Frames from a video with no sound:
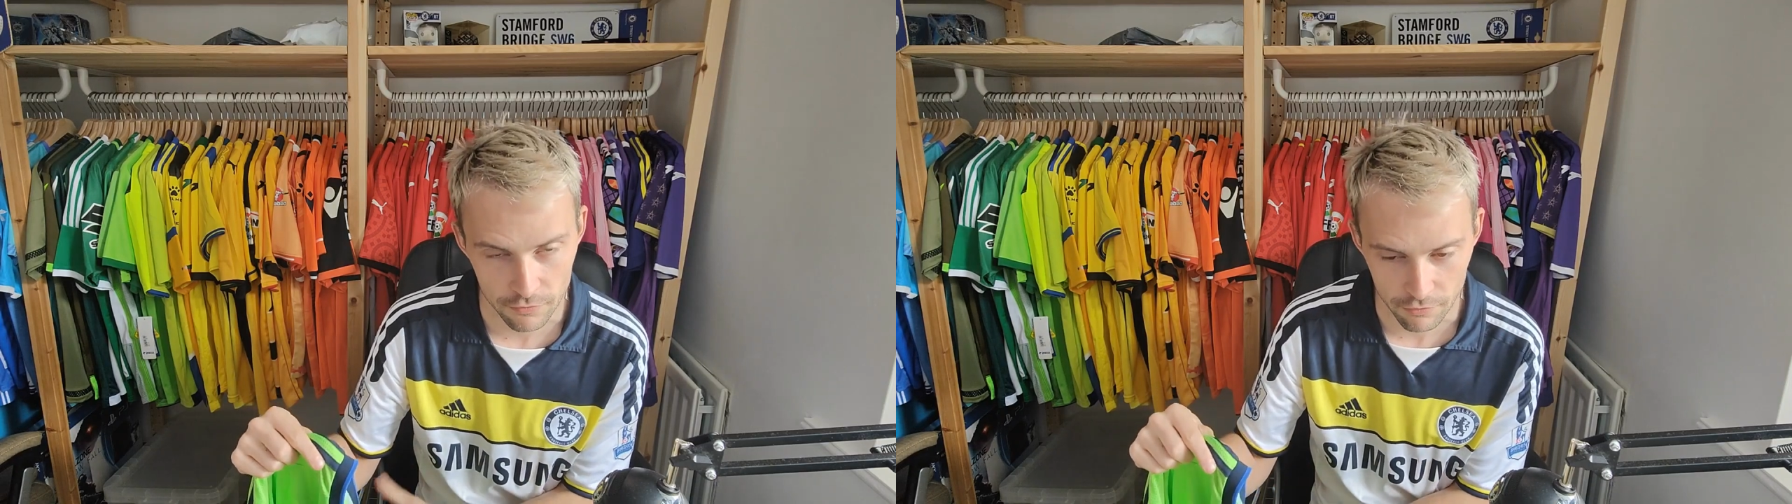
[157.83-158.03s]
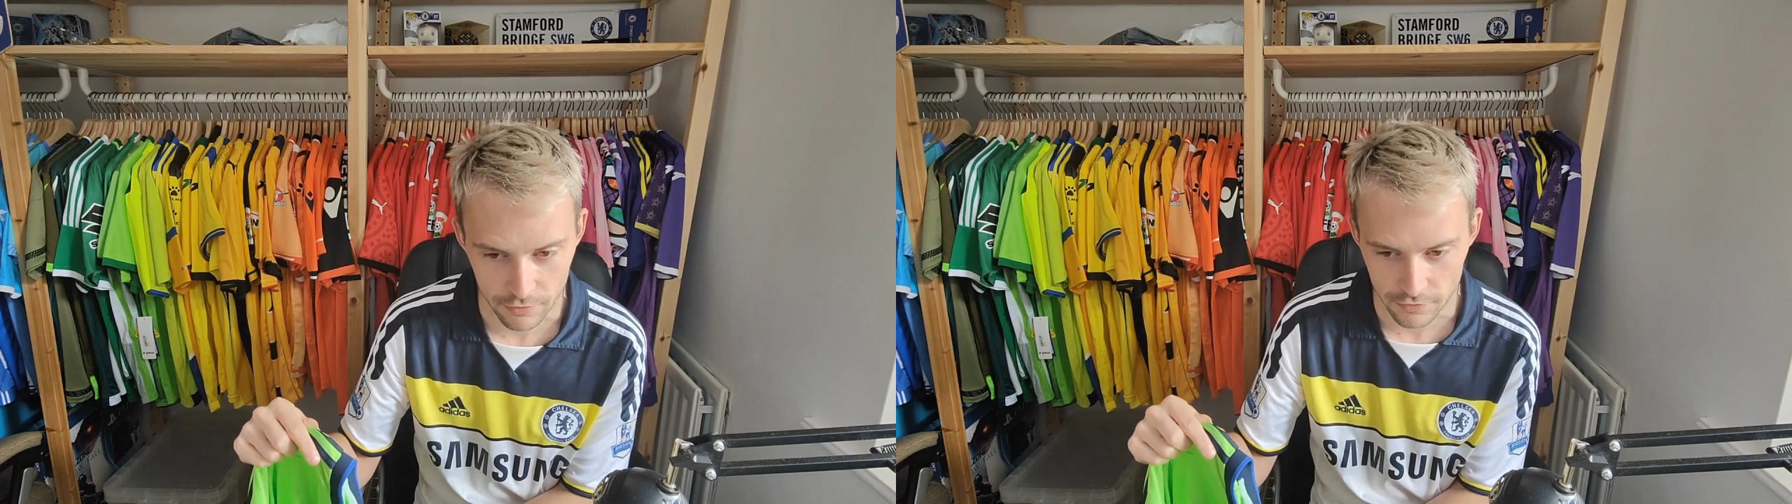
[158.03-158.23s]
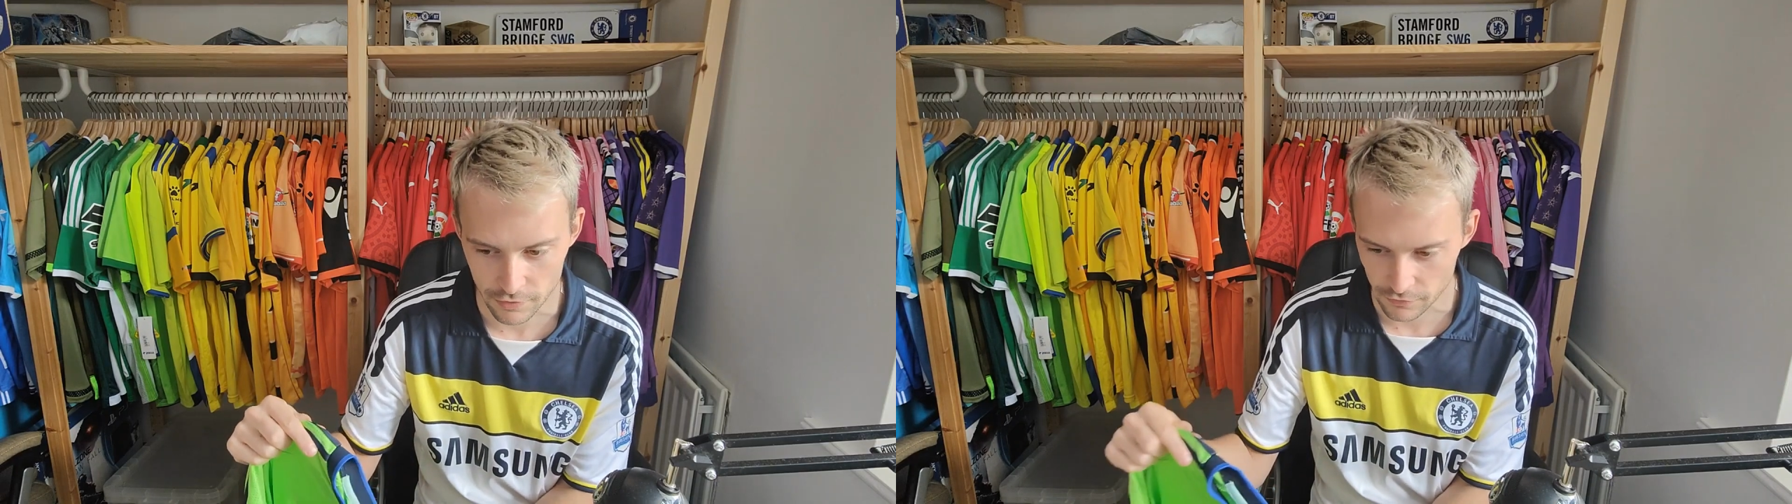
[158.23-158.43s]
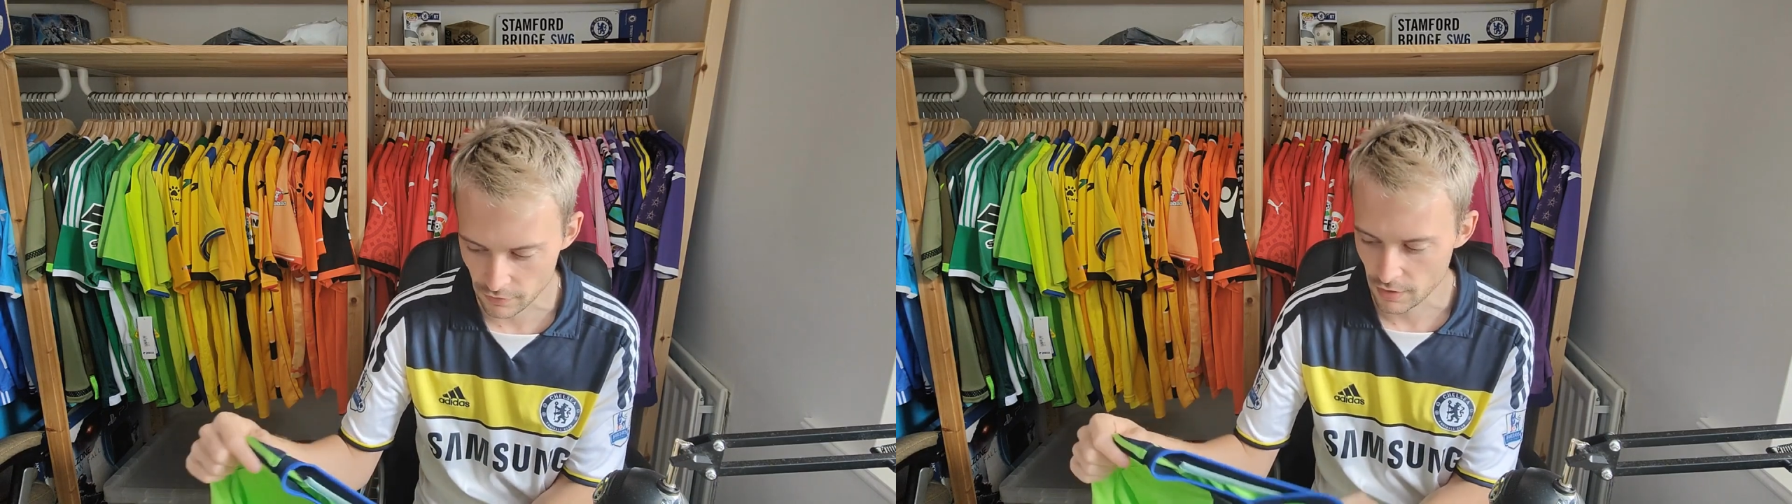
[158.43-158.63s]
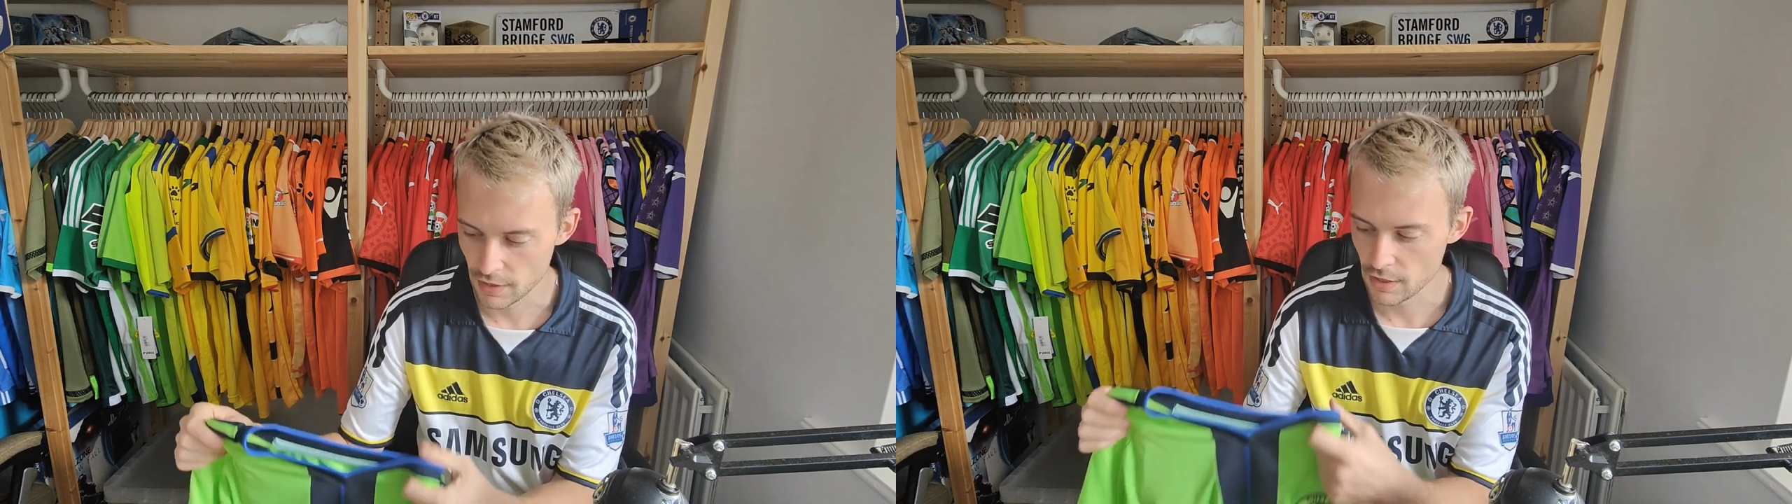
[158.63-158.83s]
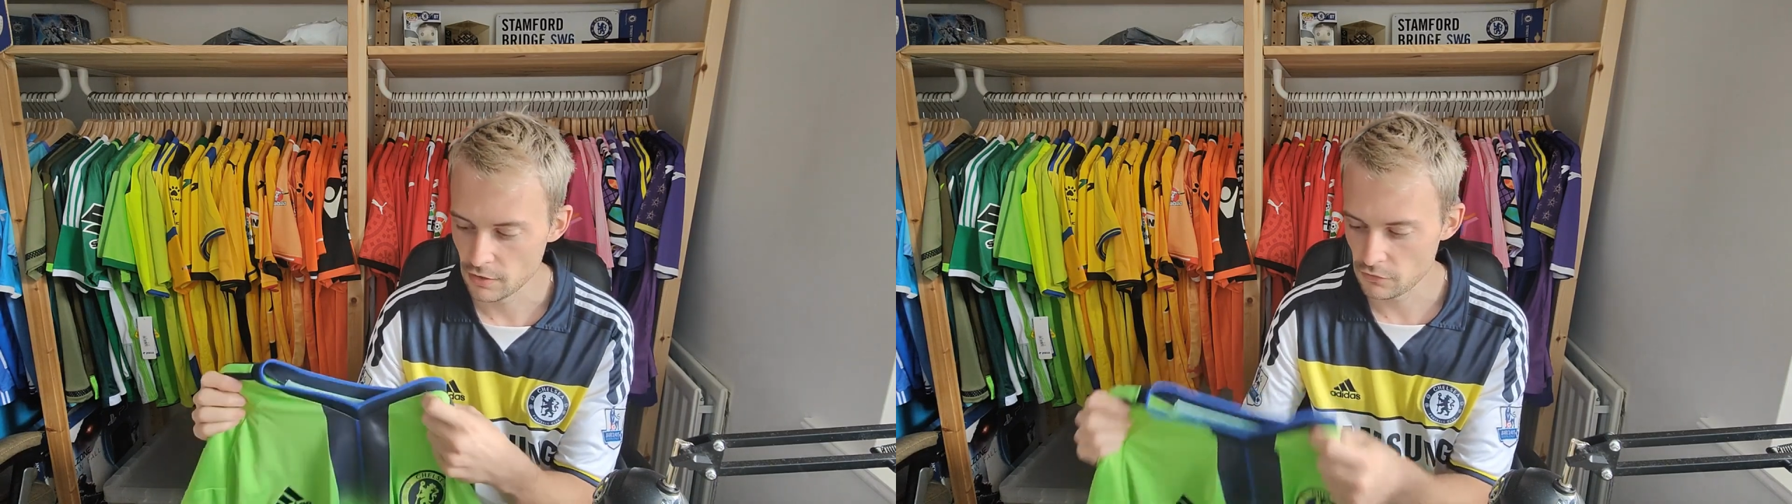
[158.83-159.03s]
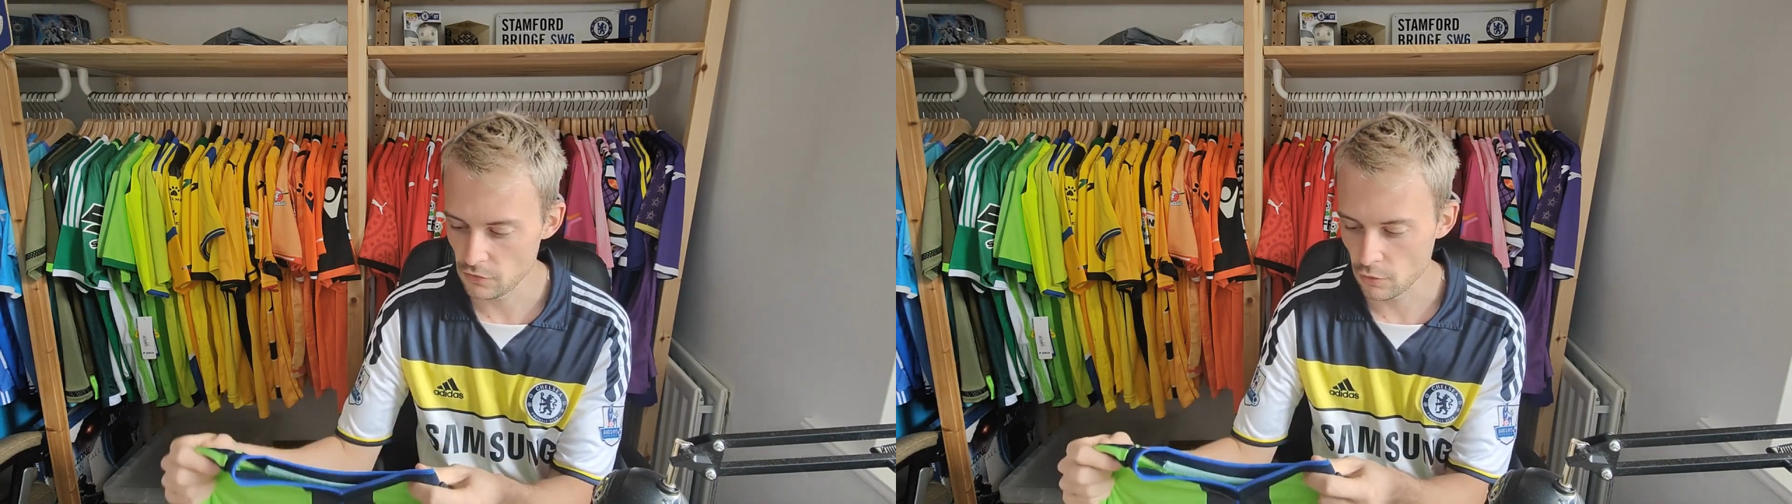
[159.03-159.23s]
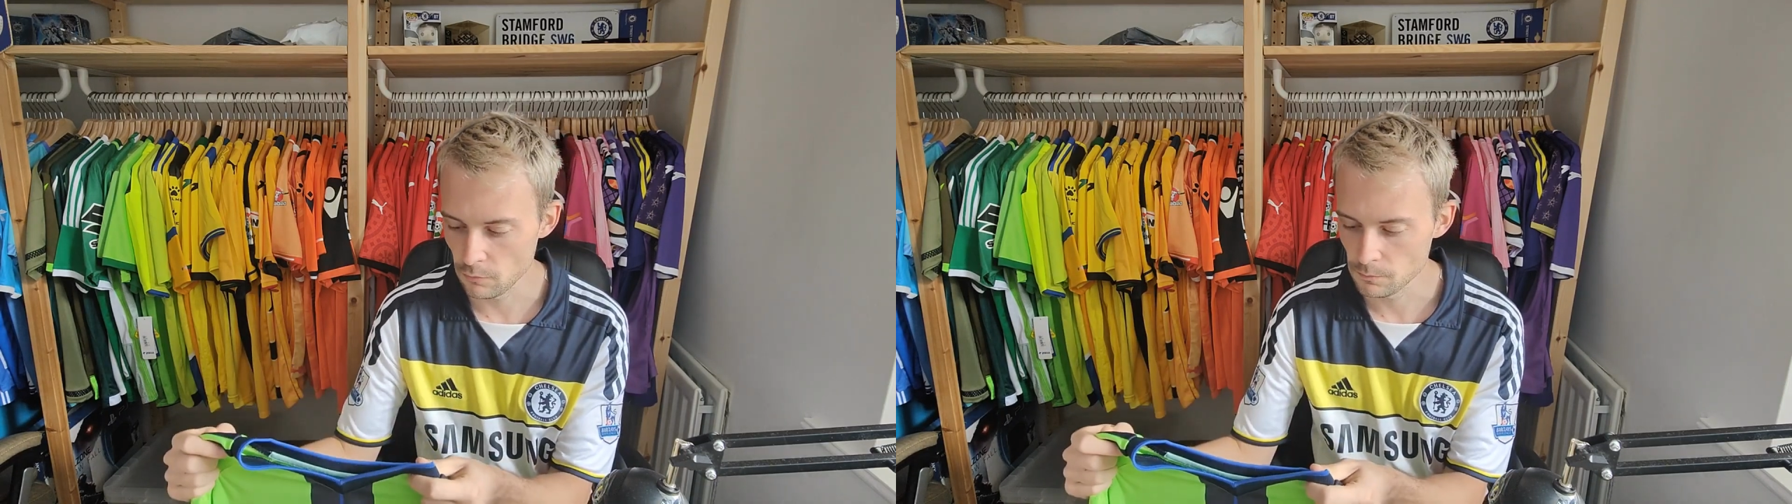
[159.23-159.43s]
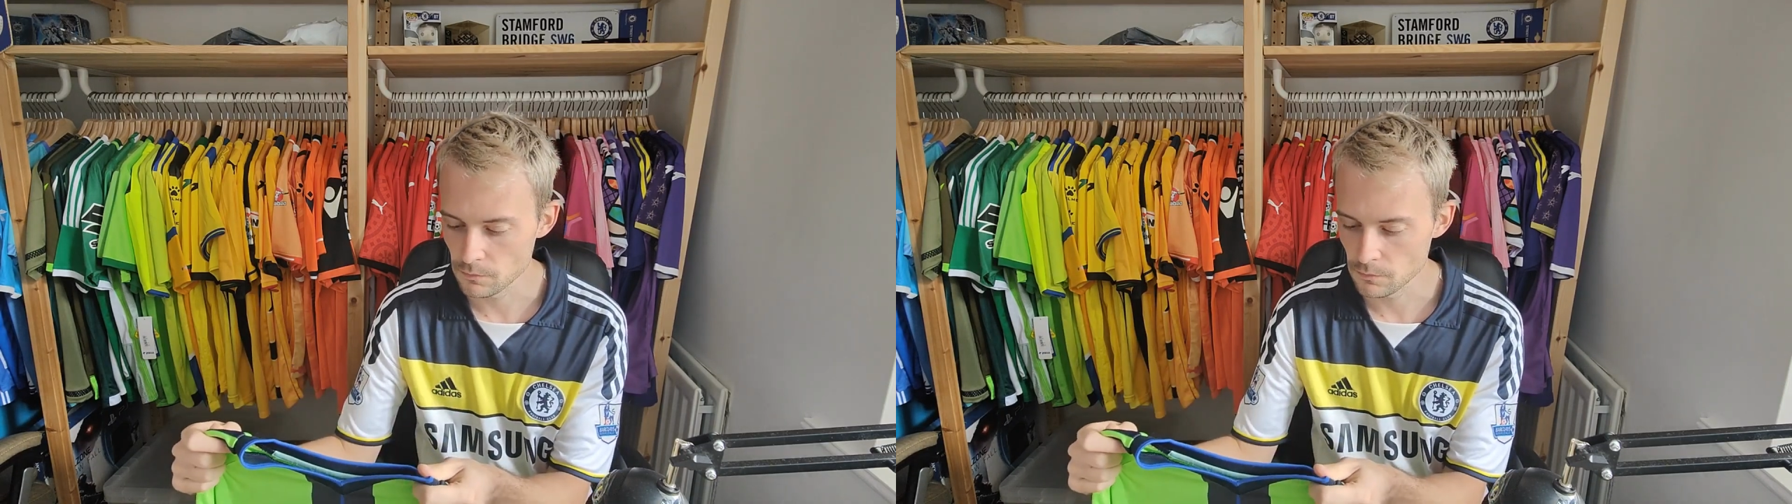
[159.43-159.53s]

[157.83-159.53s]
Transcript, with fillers: for instance. So,